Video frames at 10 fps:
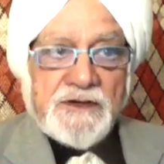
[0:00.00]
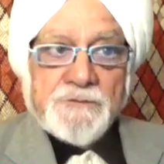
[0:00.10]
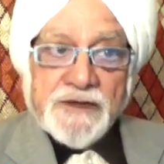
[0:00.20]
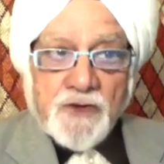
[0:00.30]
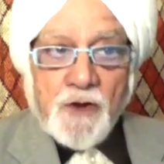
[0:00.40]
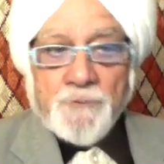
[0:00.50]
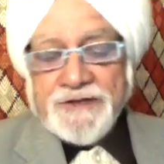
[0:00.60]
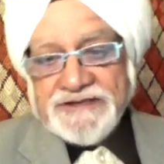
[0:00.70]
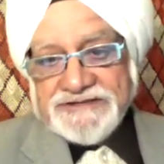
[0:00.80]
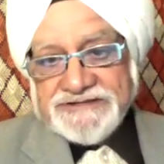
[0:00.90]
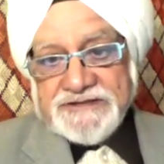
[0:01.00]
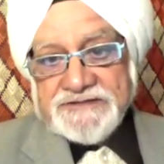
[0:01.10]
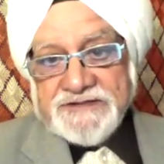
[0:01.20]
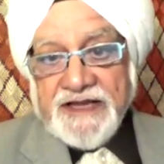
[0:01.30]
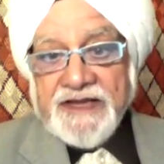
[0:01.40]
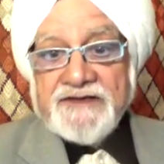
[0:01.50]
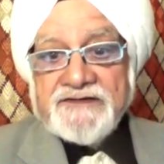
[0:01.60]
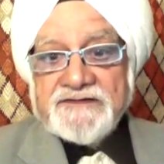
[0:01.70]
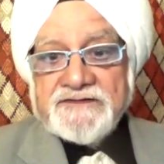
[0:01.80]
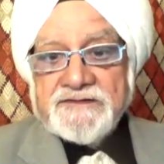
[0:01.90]
But competition
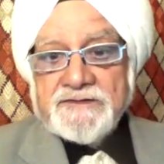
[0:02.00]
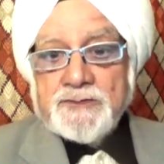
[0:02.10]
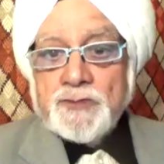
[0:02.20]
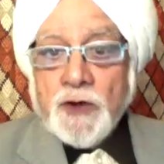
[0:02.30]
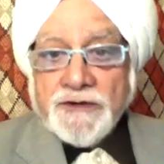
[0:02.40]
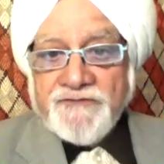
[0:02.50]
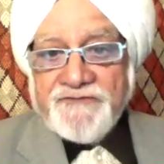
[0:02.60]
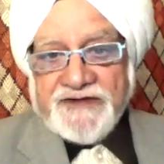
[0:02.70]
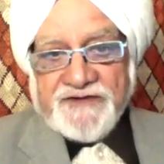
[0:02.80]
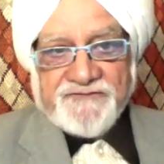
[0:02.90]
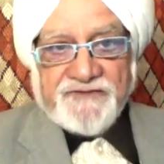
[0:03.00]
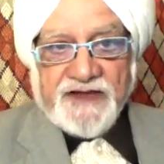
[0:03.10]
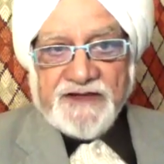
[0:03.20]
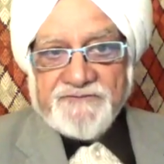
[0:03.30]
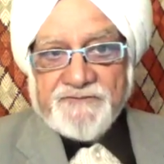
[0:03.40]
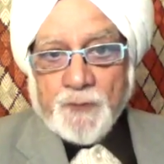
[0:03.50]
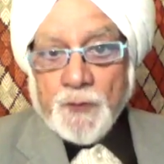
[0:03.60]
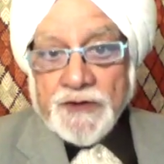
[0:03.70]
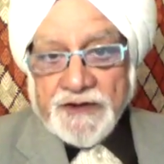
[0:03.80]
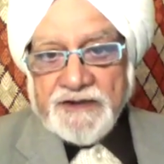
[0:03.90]
is not a way of life
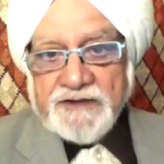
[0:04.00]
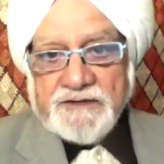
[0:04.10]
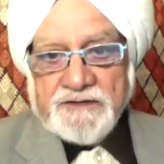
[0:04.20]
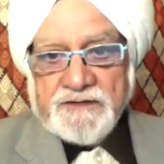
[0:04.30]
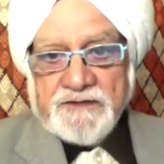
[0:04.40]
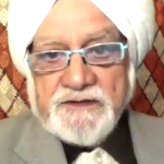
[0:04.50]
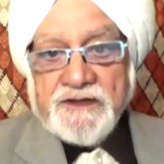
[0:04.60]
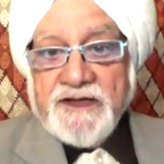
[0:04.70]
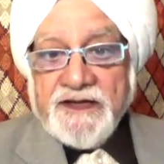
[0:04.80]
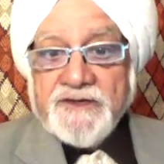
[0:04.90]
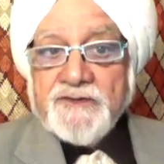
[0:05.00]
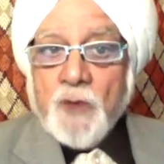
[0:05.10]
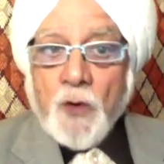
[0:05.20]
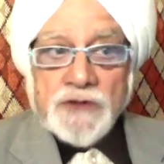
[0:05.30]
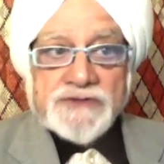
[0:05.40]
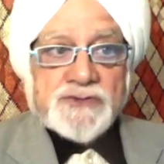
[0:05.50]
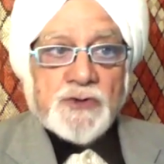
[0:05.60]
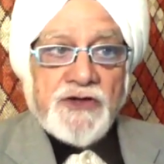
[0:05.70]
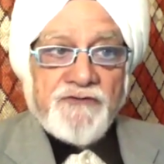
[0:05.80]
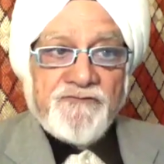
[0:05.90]
only. It is also
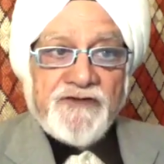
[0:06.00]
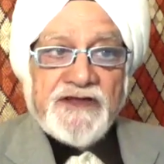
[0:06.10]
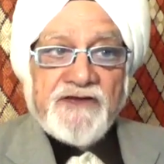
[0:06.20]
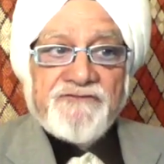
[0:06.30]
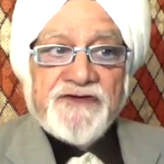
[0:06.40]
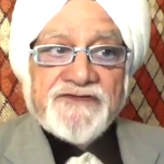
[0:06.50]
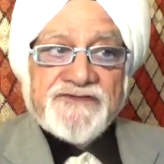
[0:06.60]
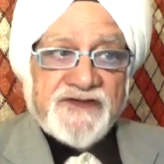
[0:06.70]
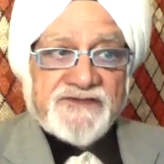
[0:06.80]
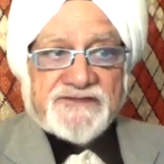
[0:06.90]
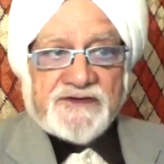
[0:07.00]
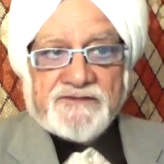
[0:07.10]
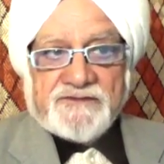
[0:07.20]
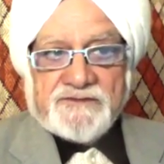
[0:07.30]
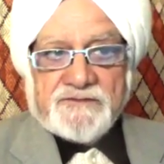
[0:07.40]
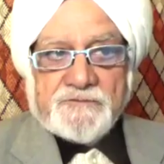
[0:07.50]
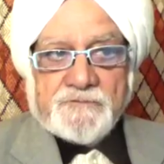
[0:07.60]
a way of existence.